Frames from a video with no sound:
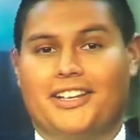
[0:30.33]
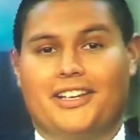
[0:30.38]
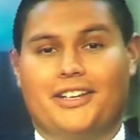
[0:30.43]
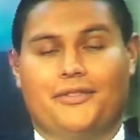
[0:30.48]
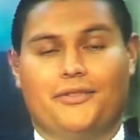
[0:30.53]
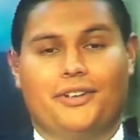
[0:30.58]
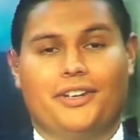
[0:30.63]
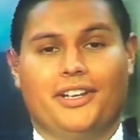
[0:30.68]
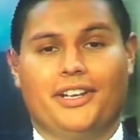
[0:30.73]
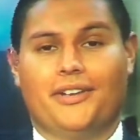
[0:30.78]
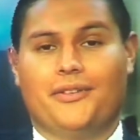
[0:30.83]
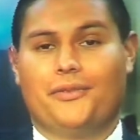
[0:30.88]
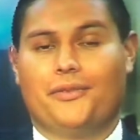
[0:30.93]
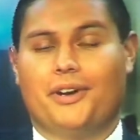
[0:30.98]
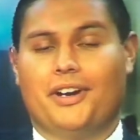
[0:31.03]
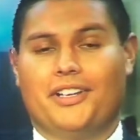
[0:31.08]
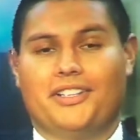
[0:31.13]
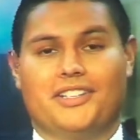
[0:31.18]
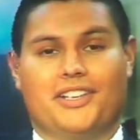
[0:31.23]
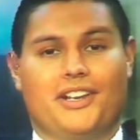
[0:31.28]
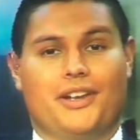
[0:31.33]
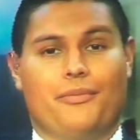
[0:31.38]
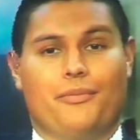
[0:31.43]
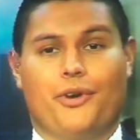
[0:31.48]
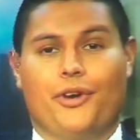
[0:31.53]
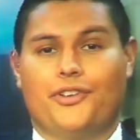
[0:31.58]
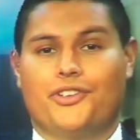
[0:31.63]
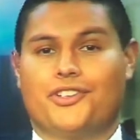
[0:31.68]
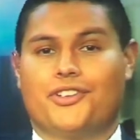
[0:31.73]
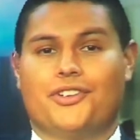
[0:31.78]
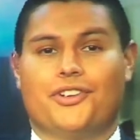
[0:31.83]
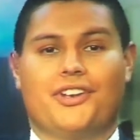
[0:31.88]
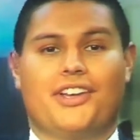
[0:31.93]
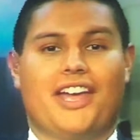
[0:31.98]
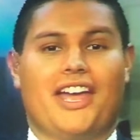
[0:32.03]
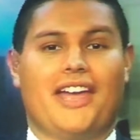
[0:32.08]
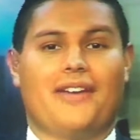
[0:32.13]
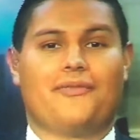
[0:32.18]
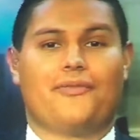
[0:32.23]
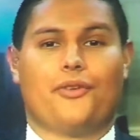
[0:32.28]
it really was an emotional
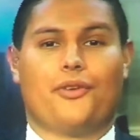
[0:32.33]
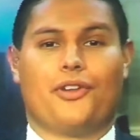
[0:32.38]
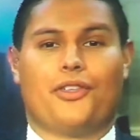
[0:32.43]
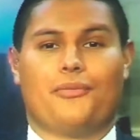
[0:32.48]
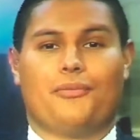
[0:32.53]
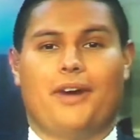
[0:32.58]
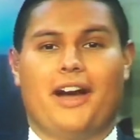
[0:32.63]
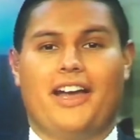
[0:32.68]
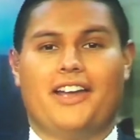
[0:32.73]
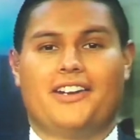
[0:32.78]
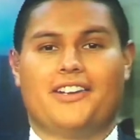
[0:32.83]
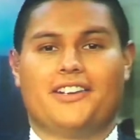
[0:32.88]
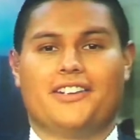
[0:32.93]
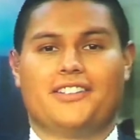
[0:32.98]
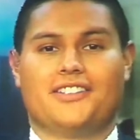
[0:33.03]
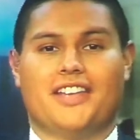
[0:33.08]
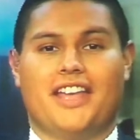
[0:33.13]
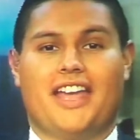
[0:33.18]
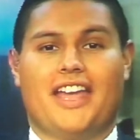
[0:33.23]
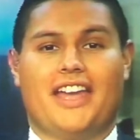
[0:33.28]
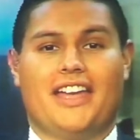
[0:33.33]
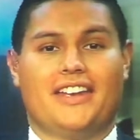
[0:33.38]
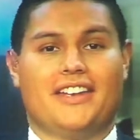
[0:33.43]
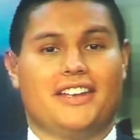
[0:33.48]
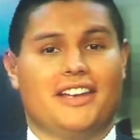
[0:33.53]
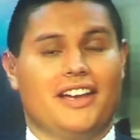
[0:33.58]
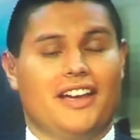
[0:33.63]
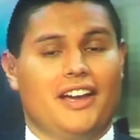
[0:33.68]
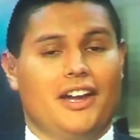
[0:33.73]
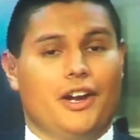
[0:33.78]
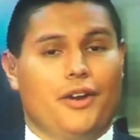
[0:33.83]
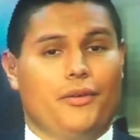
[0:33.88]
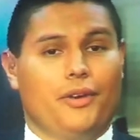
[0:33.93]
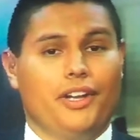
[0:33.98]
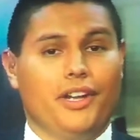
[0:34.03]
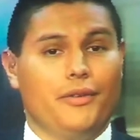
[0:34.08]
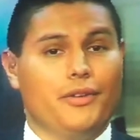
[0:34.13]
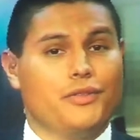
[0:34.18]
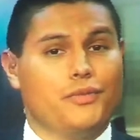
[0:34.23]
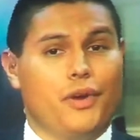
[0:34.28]
game for the Miners, and
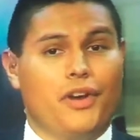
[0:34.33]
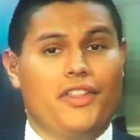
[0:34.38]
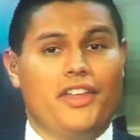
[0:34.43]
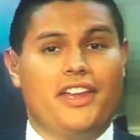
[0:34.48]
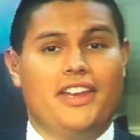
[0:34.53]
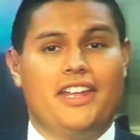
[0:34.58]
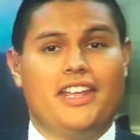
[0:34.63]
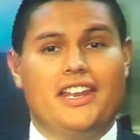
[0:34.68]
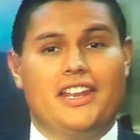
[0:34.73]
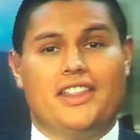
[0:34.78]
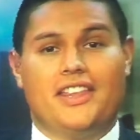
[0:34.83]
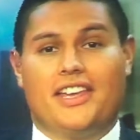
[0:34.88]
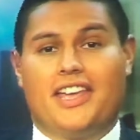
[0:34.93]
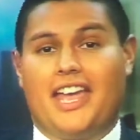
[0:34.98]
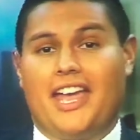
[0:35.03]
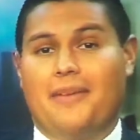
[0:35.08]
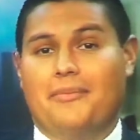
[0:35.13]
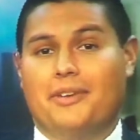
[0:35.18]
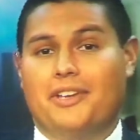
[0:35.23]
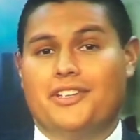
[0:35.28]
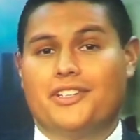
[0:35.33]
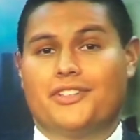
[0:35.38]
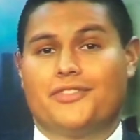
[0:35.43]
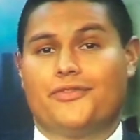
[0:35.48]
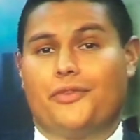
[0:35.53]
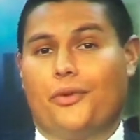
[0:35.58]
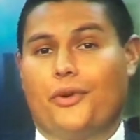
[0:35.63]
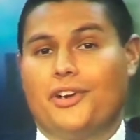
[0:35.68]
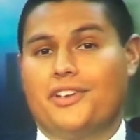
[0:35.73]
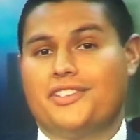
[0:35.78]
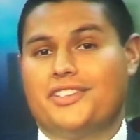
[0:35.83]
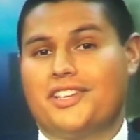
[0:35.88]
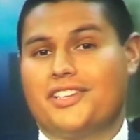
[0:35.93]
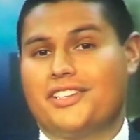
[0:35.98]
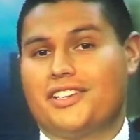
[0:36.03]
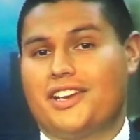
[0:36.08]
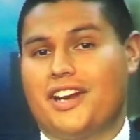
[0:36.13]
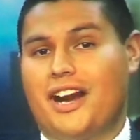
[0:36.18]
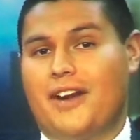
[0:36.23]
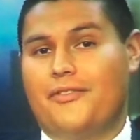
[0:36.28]
really was one they needed. They came in just four and six
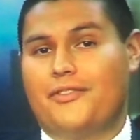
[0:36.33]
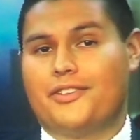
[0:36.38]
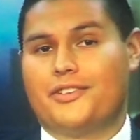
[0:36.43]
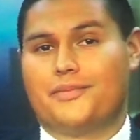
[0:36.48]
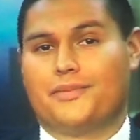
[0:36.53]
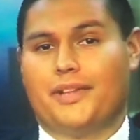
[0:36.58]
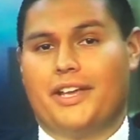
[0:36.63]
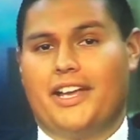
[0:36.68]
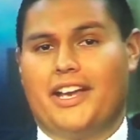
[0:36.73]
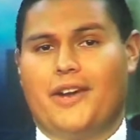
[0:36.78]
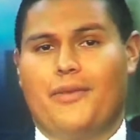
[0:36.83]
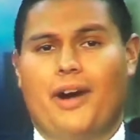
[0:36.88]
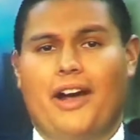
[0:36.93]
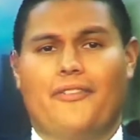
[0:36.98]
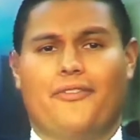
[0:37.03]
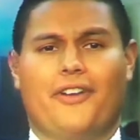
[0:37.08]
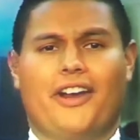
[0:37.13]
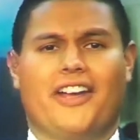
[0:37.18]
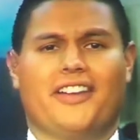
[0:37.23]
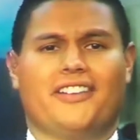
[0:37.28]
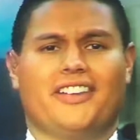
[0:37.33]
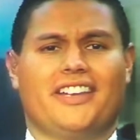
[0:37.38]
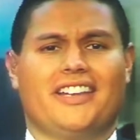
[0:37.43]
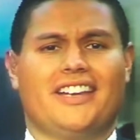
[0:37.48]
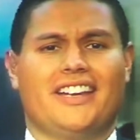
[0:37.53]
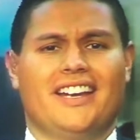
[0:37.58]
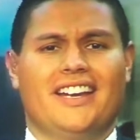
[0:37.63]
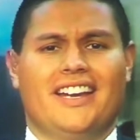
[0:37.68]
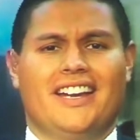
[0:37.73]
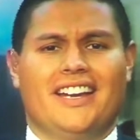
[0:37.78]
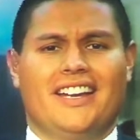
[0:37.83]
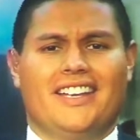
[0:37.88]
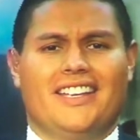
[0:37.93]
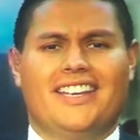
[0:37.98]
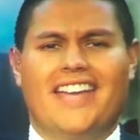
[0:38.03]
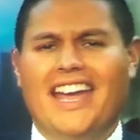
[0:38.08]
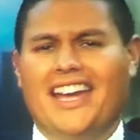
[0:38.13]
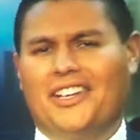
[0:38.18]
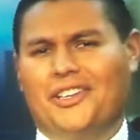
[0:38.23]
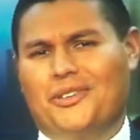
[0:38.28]
in conference play, and quite frankly, you
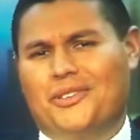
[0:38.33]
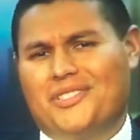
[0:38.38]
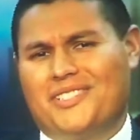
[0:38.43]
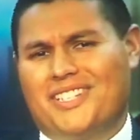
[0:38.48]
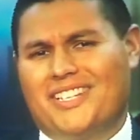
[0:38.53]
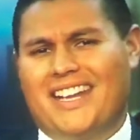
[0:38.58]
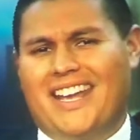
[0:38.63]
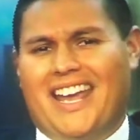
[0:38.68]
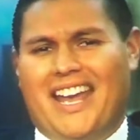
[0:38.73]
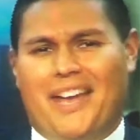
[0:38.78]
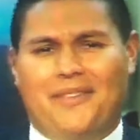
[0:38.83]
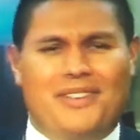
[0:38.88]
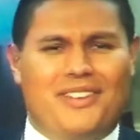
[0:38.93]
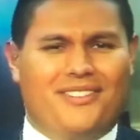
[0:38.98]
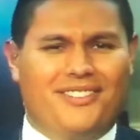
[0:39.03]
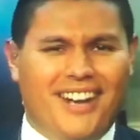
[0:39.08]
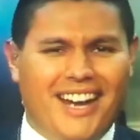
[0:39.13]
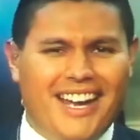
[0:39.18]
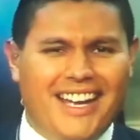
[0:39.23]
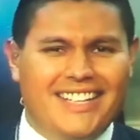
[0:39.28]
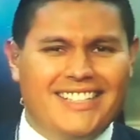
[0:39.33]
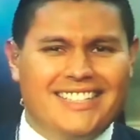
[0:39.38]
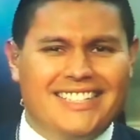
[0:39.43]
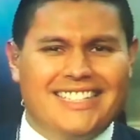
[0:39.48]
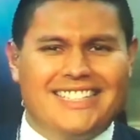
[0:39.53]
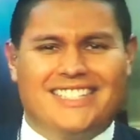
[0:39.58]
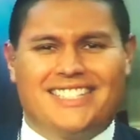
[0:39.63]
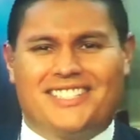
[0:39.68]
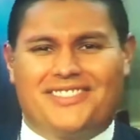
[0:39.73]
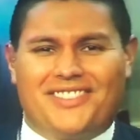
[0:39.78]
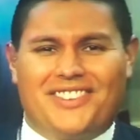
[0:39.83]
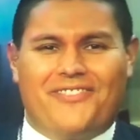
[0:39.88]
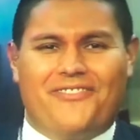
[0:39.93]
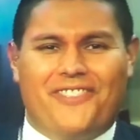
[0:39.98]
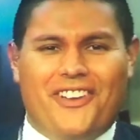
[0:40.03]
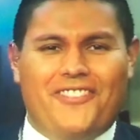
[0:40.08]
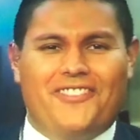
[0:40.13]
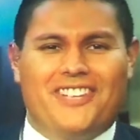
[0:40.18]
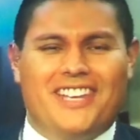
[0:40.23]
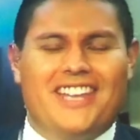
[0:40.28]
can't lose today. I mean, right? It's the
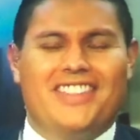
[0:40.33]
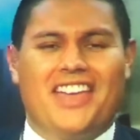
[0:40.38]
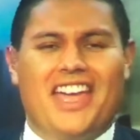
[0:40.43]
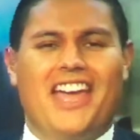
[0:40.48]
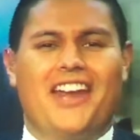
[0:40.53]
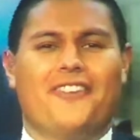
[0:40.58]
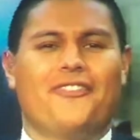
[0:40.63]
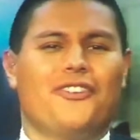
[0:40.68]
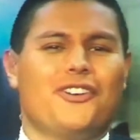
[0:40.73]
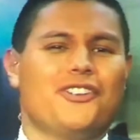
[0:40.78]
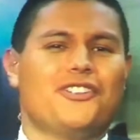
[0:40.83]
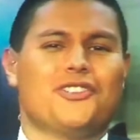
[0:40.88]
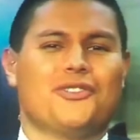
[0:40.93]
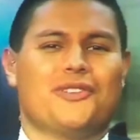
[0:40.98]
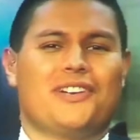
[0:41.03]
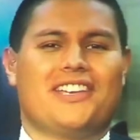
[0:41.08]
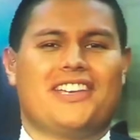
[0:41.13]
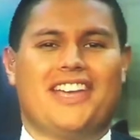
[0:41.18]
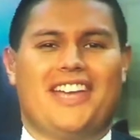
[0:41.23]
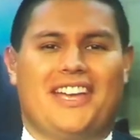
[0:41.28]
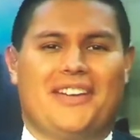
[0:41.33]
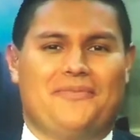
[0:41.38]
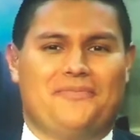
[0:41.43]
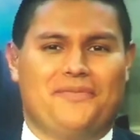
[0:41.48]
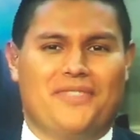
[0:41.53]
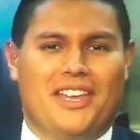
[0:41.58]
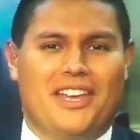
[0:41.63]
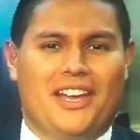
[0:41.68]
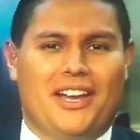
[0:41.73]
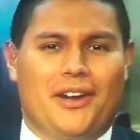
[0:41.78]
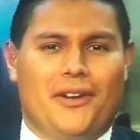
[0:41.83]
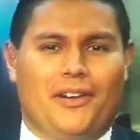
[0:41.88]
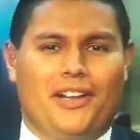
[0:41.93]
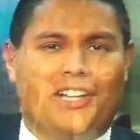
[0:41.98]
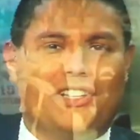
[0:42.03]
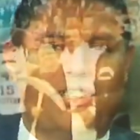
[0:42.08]
50th anniversary game. Well,